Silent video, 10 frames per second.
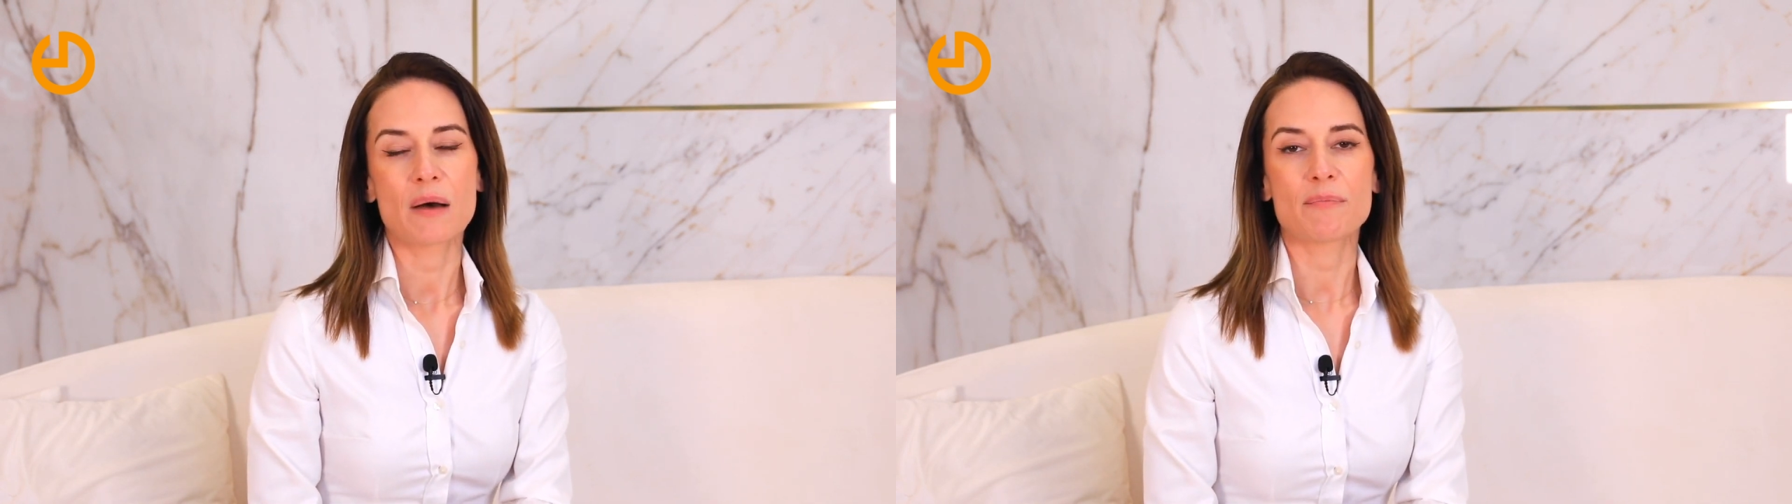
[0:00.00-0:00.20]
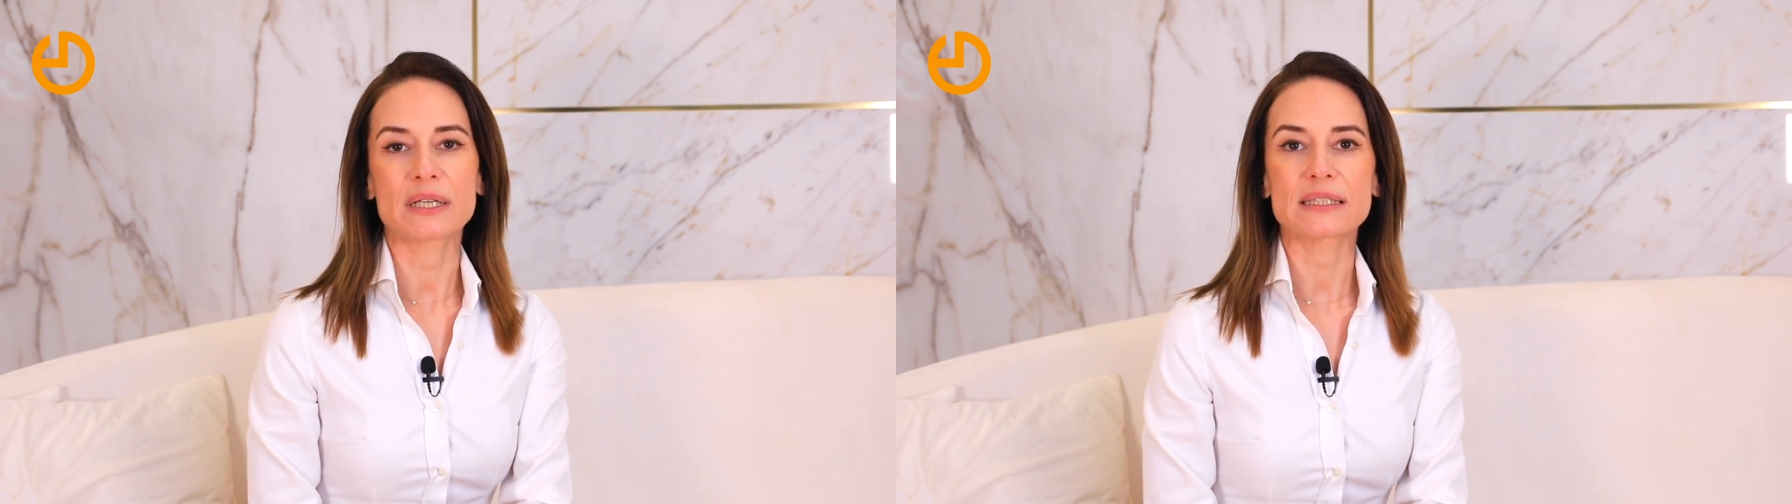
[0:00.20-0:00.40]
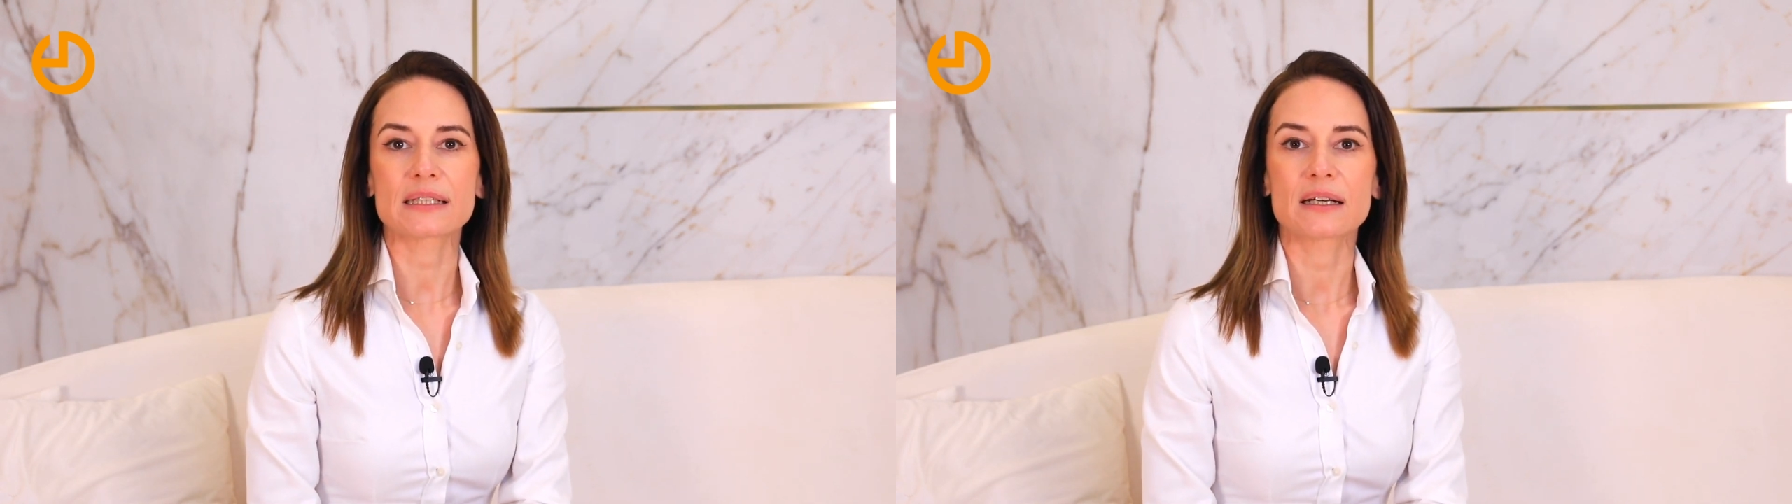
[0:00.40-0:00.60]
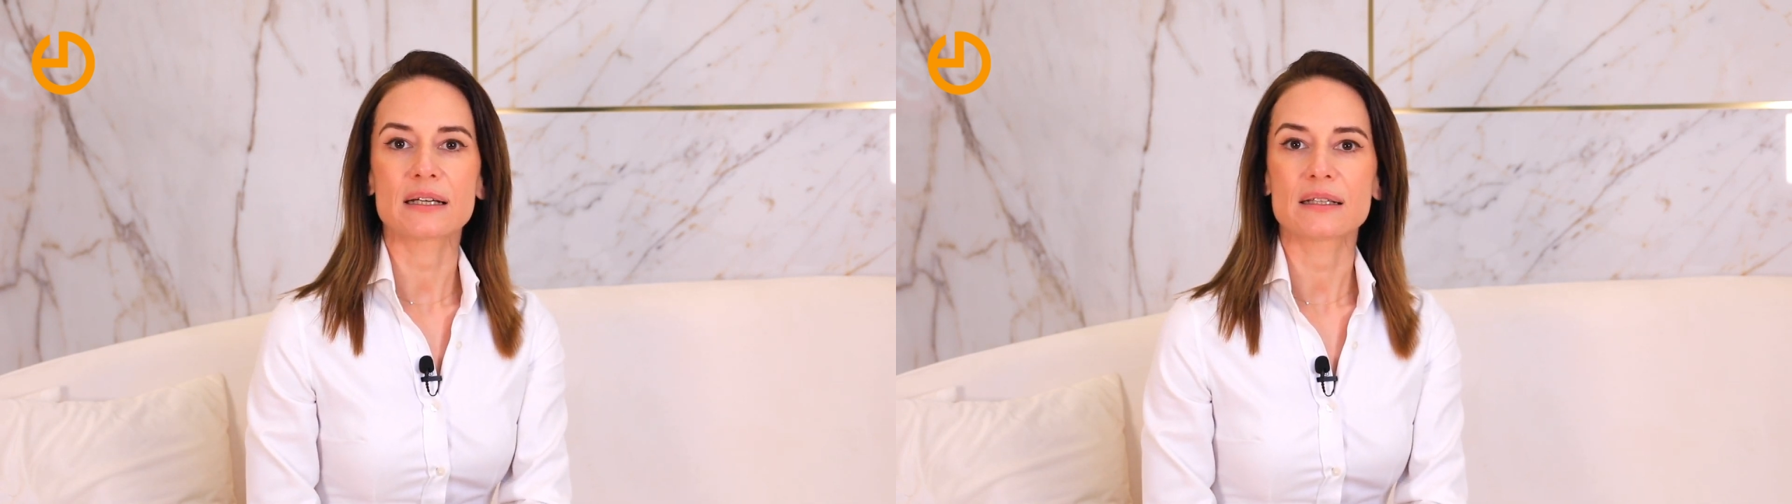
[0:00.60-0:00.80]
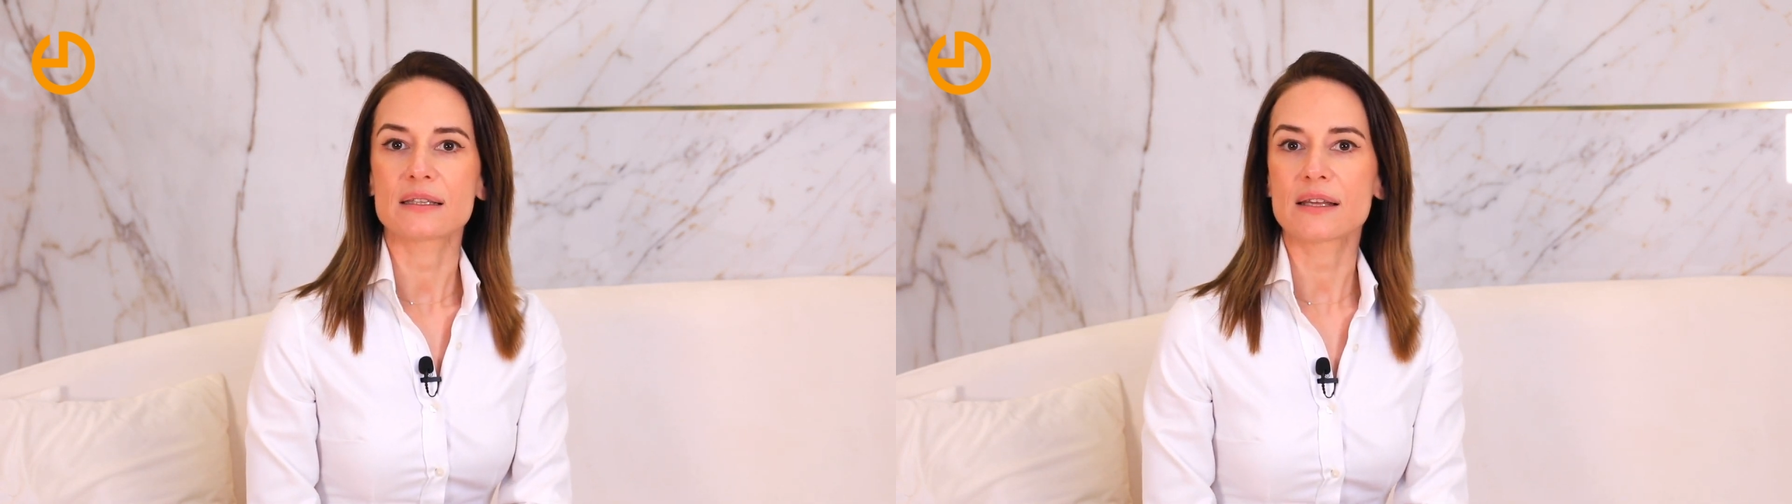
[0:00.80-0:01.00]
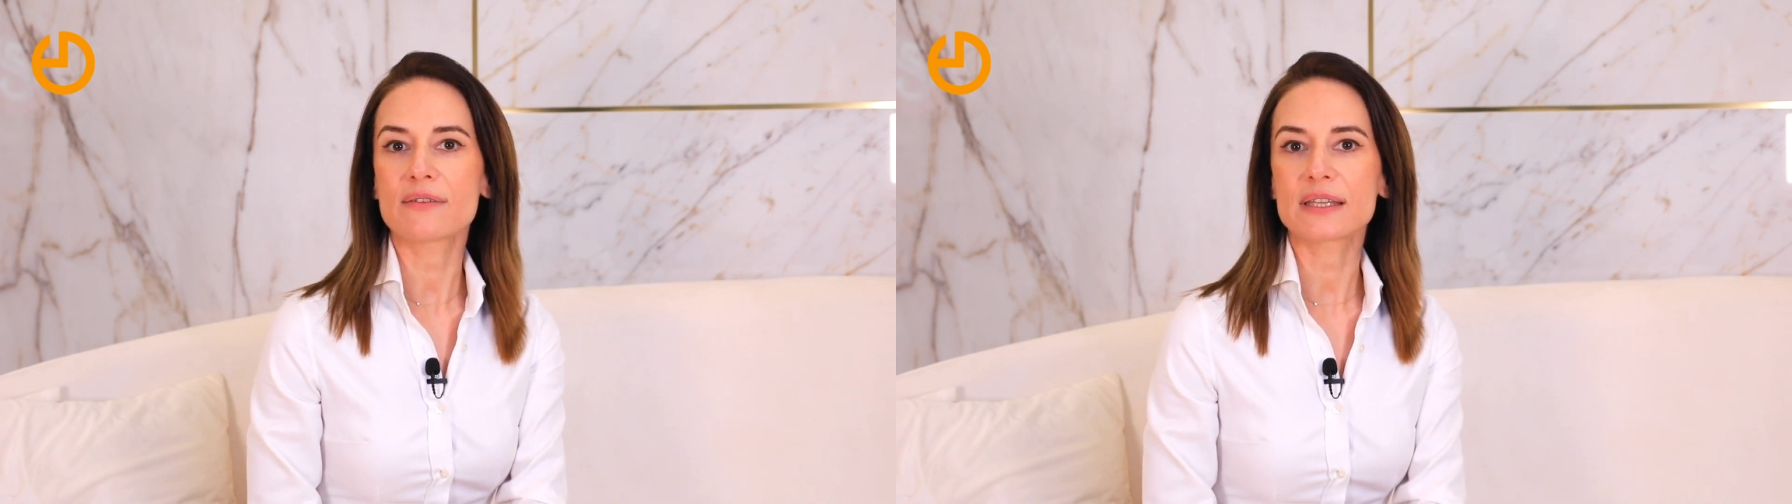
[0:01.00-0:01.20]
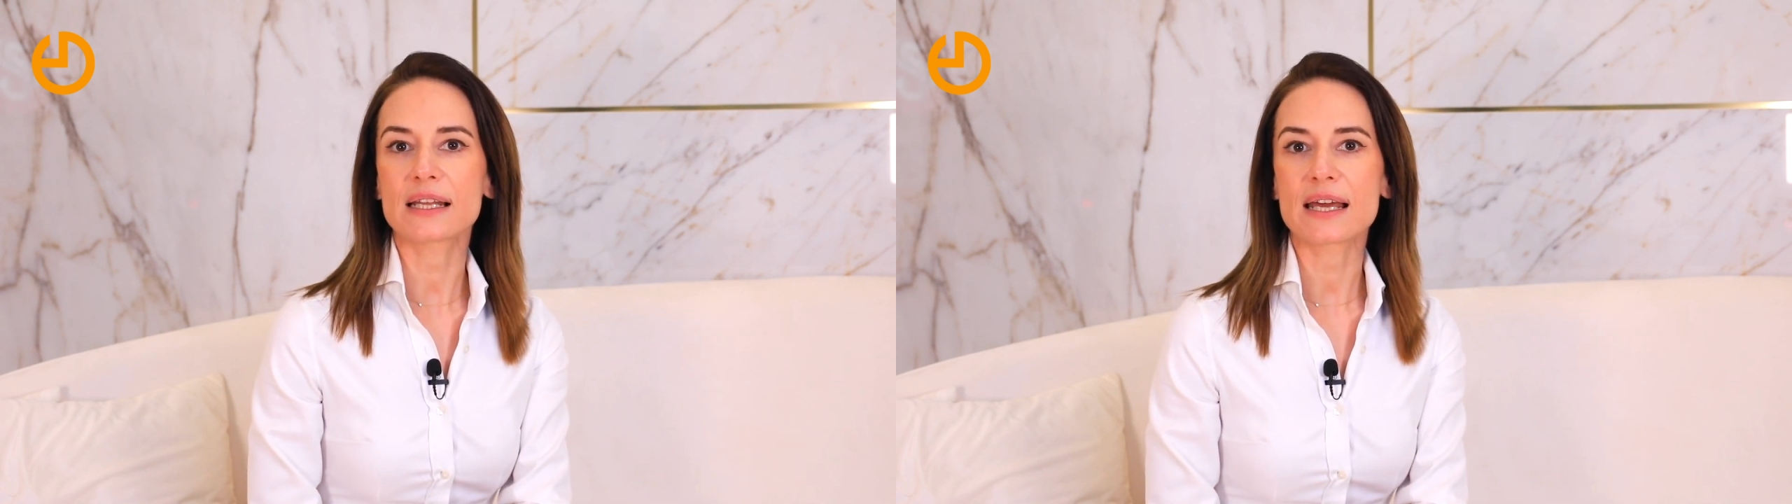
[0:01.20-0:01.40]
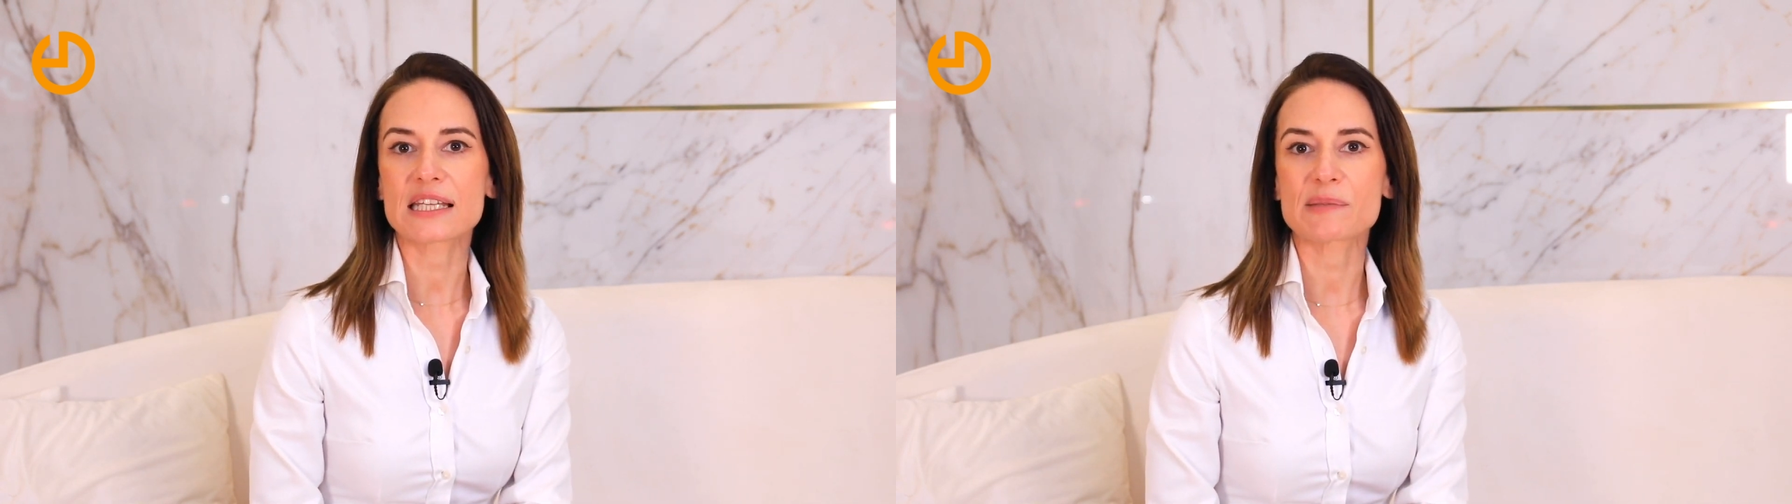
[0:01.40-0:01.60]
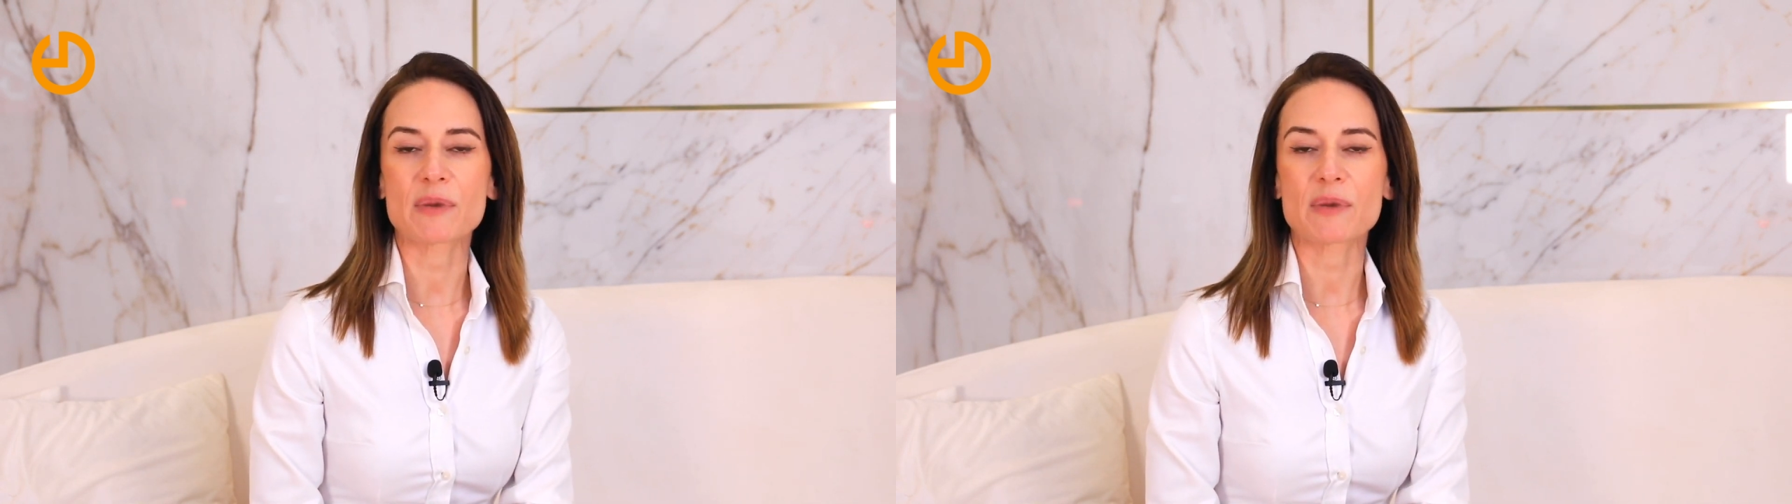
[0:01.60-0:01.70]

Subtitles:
But nevertheless,